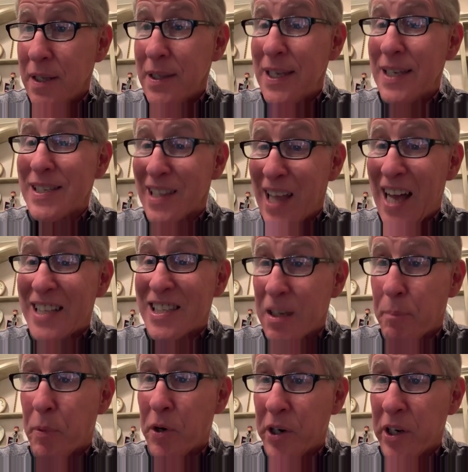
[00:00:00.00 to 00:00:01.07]
There's lots
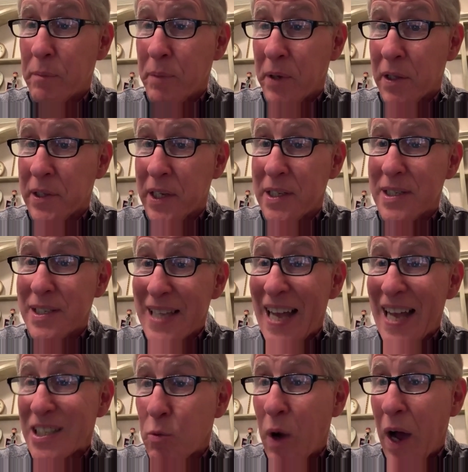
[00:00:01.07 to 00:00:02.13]
of burning buildings.
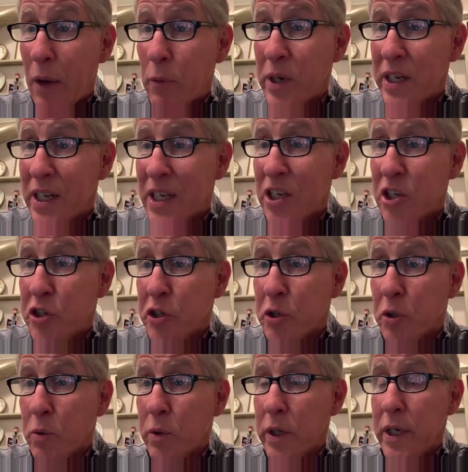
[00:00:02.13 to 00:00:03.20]
That's why we need
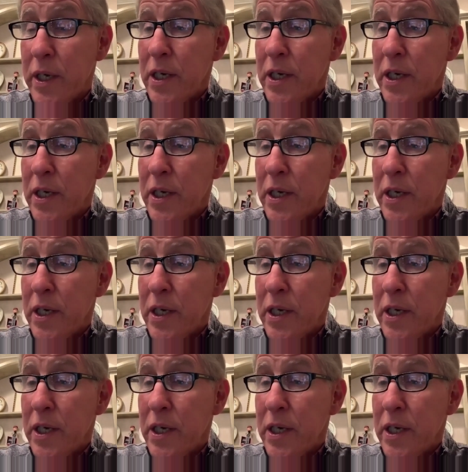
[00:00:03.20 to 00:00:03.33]
you.